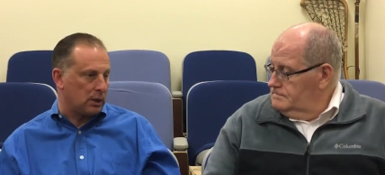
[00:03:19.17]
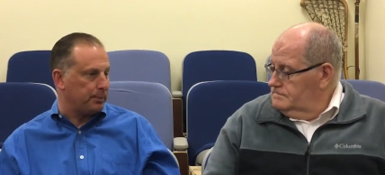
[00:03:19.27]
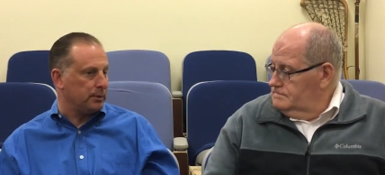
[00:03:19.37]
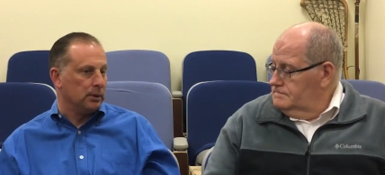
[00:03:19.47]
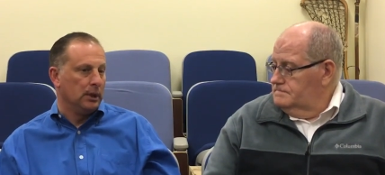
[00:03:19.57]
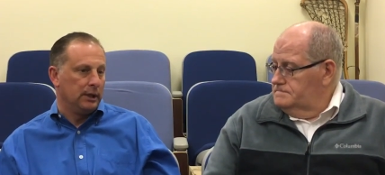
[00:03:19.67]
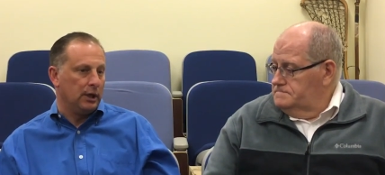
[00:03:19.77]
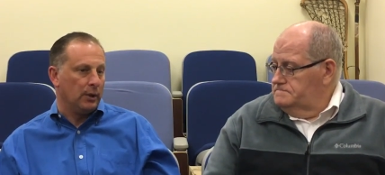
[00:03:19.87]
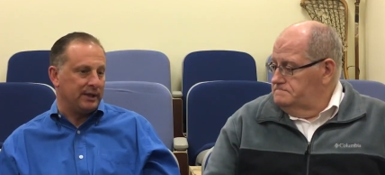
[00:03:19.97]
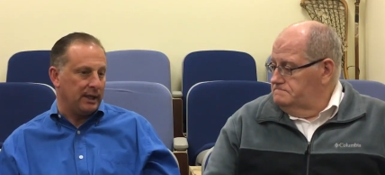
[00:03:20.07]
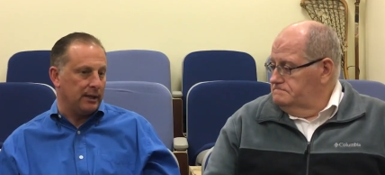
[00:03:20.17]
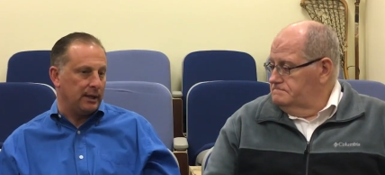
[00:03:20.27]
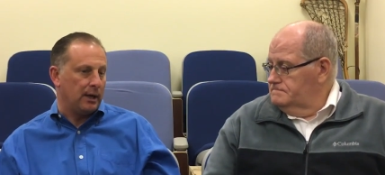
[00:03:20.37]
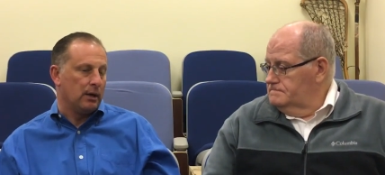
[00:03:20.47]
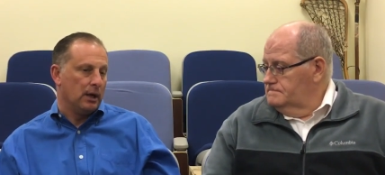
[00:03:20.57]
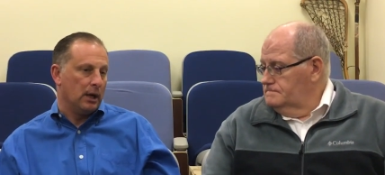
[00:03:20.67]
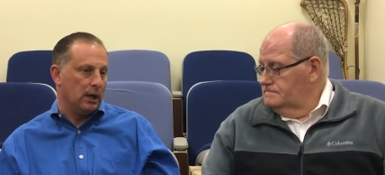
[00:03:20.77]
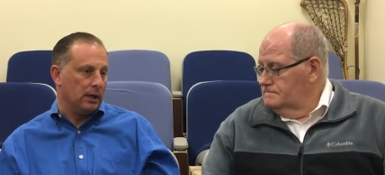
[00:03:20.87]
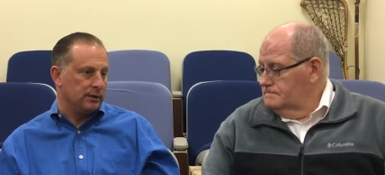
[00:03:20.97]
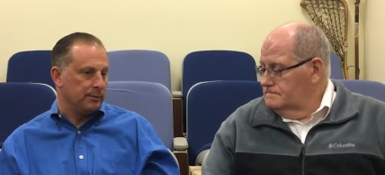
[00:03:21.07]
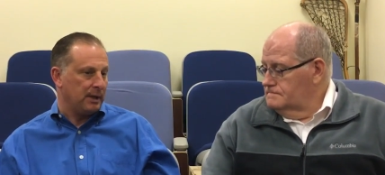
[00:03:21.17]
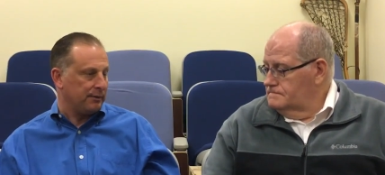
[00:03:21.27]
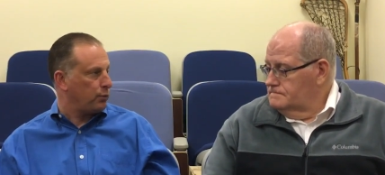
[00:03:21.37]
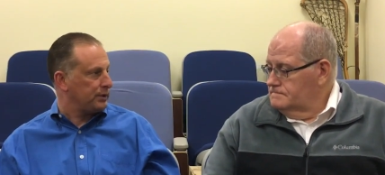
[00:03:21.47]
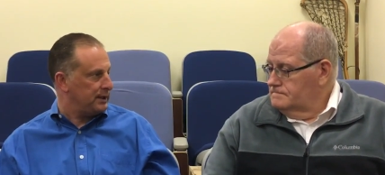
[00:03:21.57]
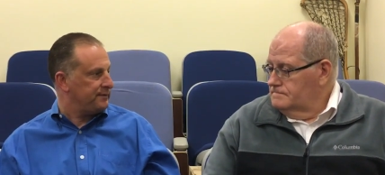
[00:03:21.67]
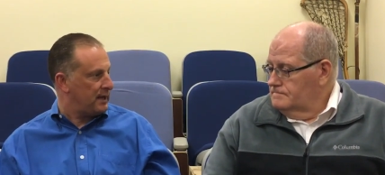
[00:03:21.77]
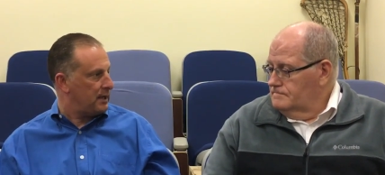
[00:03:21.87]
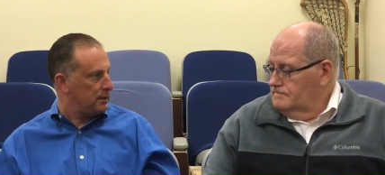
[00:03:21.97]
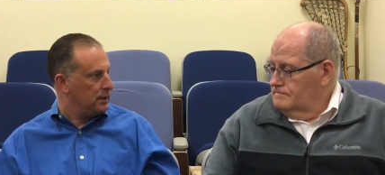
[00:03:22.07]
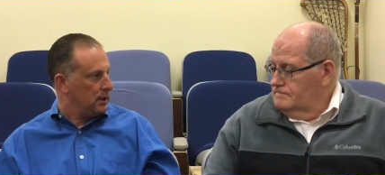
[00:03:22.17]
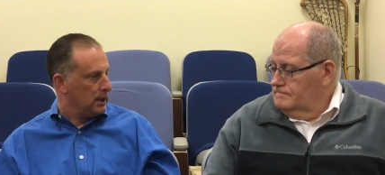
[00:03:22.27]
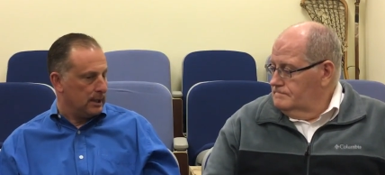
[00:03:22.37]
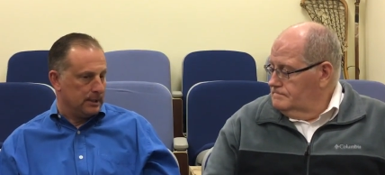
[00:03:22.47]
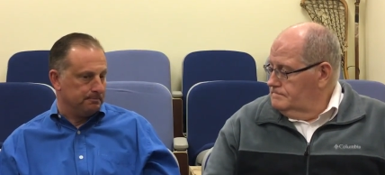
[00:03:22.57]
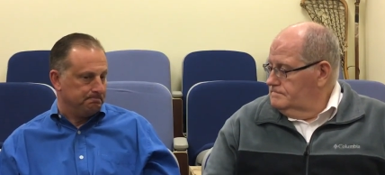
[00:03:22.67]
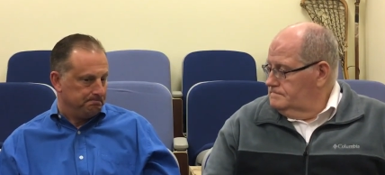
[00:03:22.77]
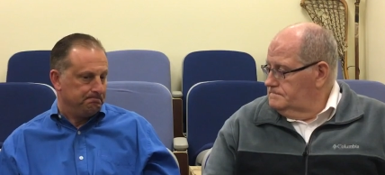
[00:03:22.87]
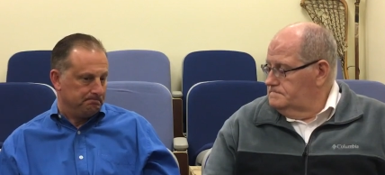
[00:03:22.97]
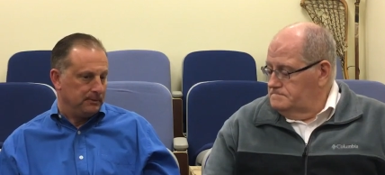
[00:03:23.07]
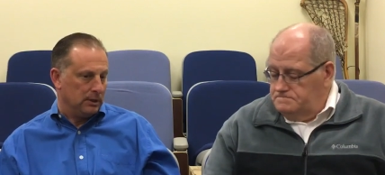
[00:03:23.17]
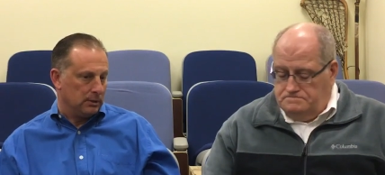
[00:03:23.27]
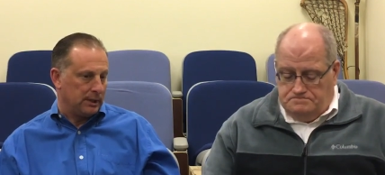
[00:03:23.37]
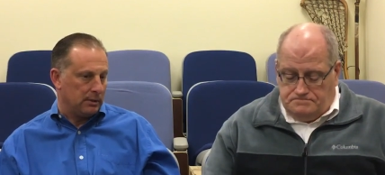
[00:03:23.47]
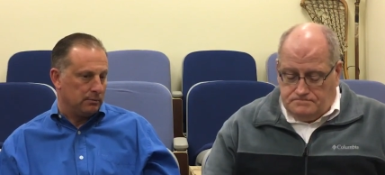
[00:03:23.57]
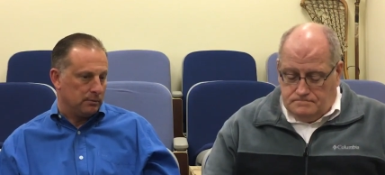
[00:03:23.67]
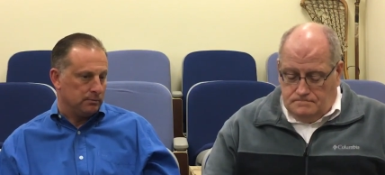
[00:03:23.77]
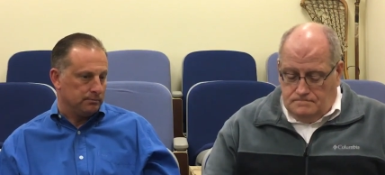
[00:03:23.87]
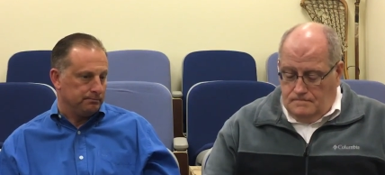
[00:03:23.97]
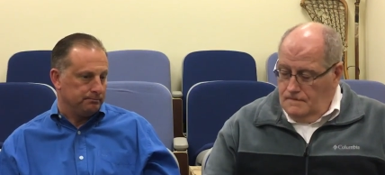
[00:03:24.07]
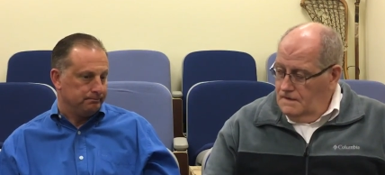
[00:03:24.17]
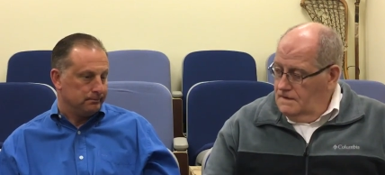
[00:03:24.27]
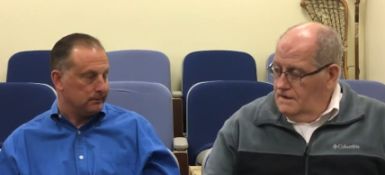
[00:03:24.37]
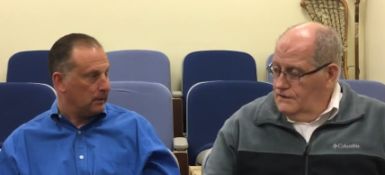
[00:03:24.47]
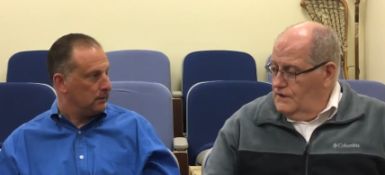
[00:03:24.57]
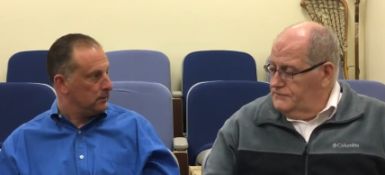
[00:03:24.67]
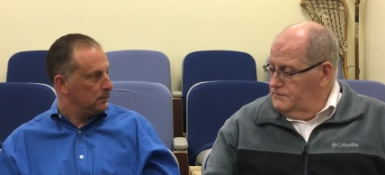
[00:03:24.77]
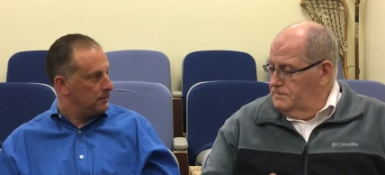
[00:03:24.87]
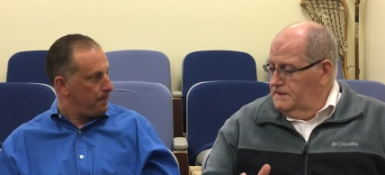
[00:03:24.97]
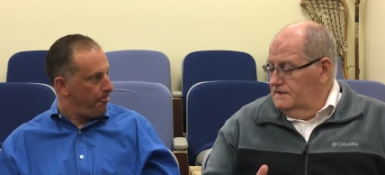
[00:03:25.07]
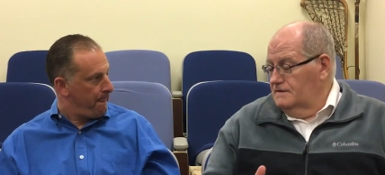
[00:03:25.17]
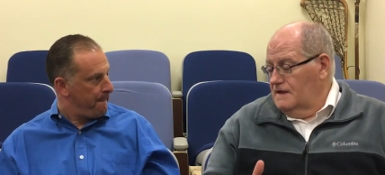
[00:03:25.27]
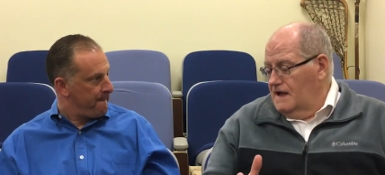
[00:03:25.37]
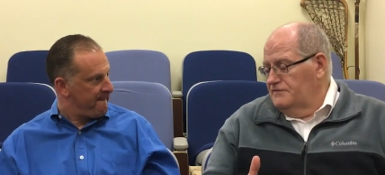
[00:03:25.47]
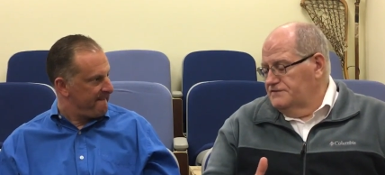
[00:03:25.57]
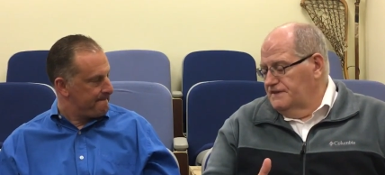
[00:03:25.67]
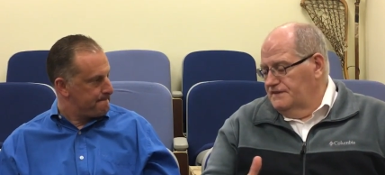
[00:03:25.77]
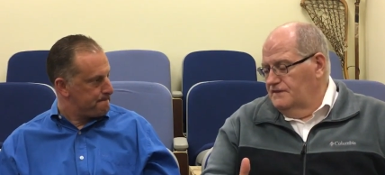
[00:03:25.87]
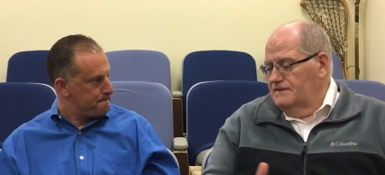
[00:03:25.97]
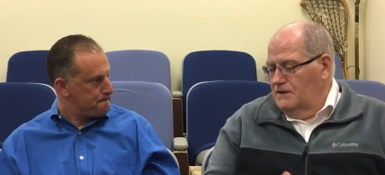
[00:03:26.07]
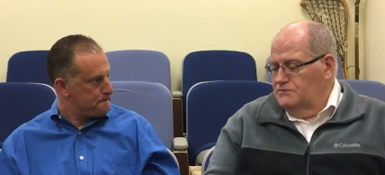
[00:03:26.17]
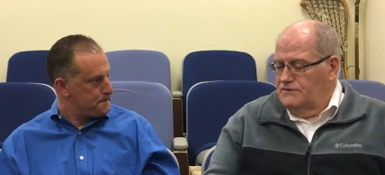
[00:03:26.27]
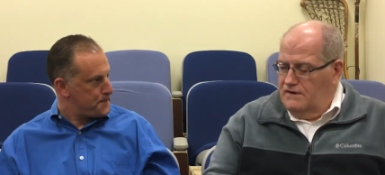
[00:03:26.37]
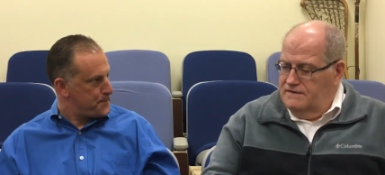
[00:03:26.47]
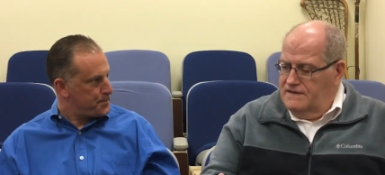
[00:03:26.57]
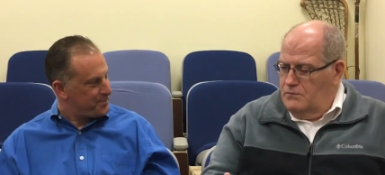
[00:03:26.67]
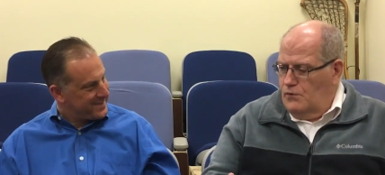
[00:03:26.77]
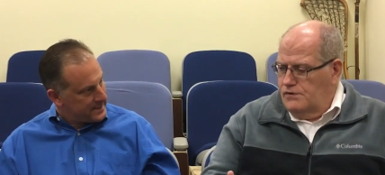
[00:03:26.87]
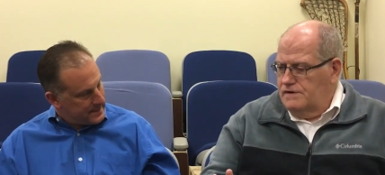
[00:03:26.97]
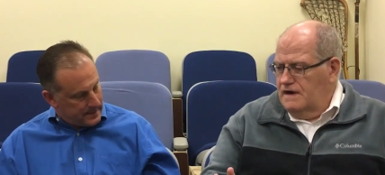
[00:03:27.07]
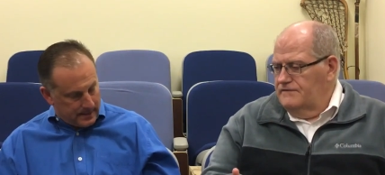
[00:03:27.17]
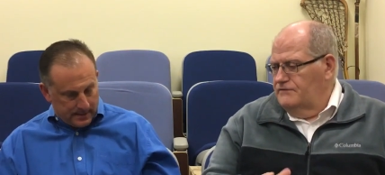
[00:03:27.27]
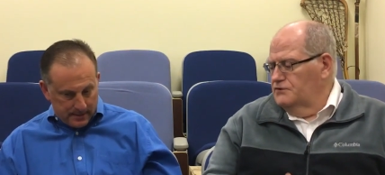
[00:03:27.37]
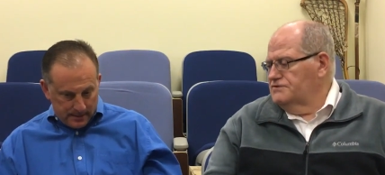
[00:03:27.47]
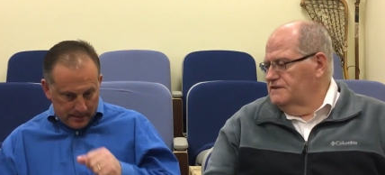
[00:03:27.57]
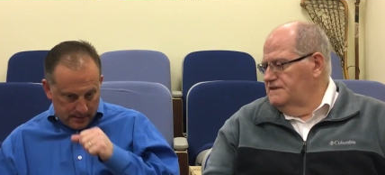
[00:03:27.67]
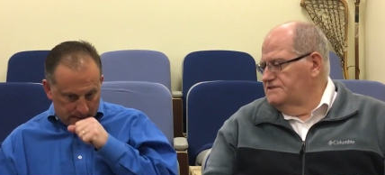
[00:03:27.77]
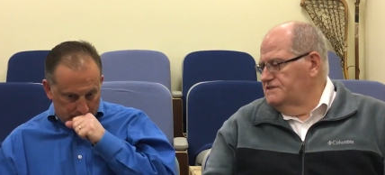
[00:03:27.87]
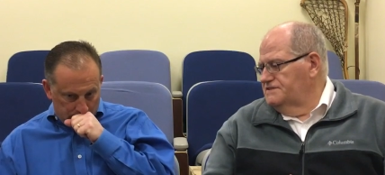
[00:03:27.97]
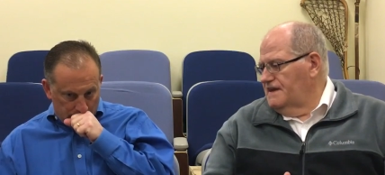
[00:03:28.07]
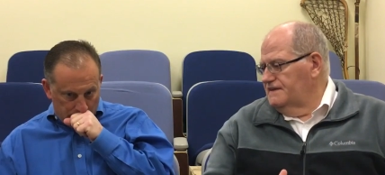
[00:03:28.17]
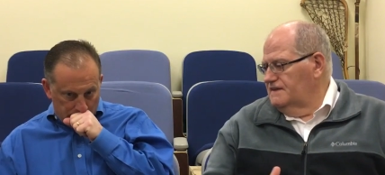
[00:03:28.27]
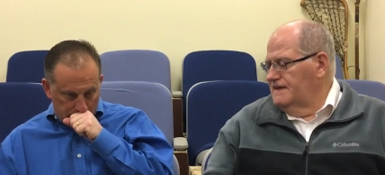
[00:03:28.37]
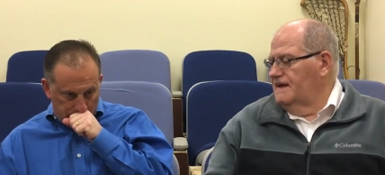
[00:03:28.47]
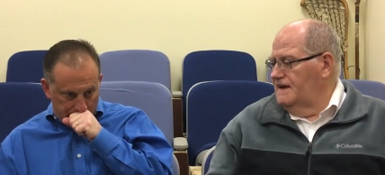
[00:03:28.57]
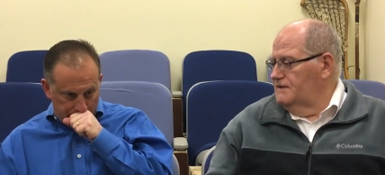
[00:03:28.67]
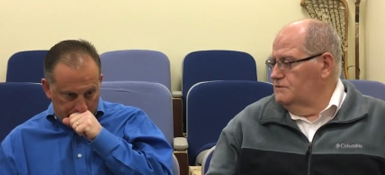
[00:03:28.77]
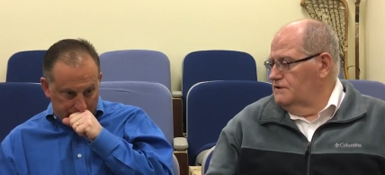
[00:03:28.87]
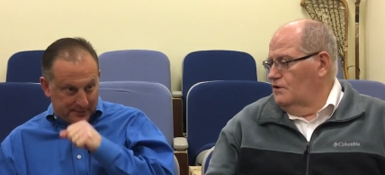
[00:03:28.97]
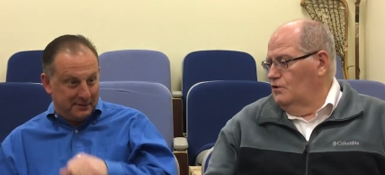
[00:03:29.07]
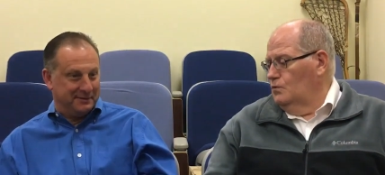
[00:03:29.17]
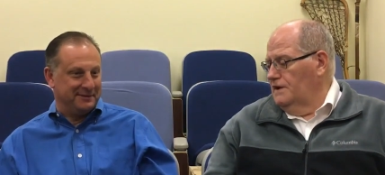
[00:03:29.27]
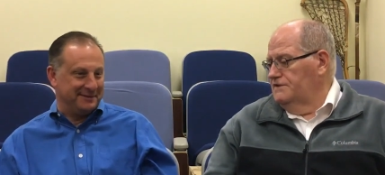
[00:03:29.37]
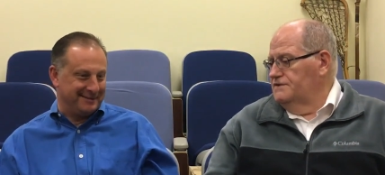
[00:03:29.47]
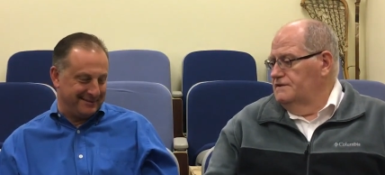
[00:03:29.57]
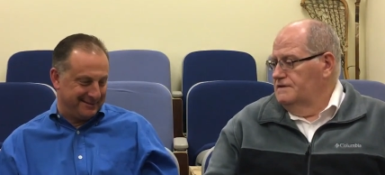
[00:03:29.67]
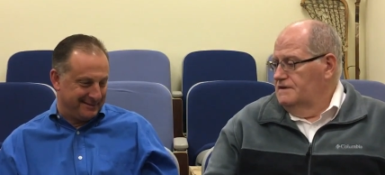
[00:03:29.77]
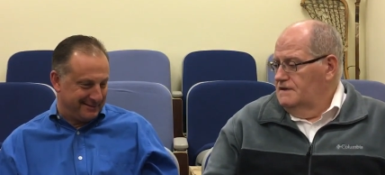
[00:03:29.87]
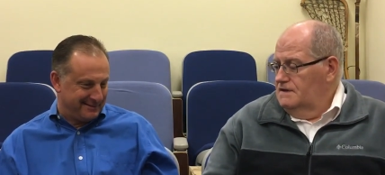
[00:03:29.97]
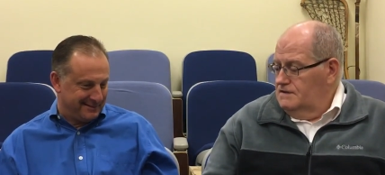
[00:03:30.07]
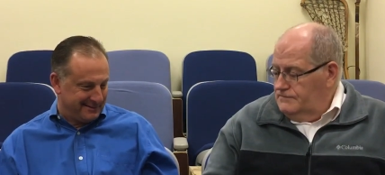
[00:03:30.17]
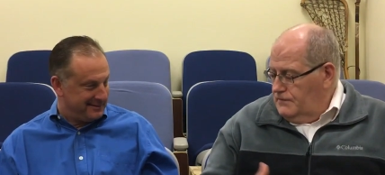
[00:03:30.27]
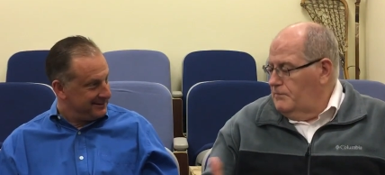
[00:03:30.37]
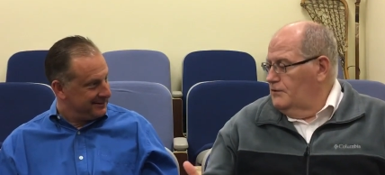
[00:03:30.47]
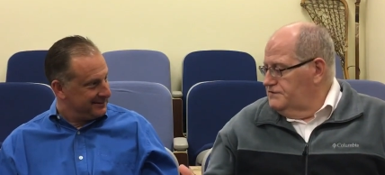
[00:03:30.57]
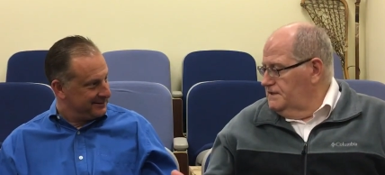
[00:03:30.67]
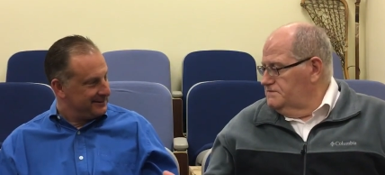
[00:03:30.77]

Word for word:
Speaker 1: a couple, you know, at the end there uh, to make it 14-10, and um, you know, again, you have to
Speaker 2: be obviously there was a there were adverse conditions at least cold weather for both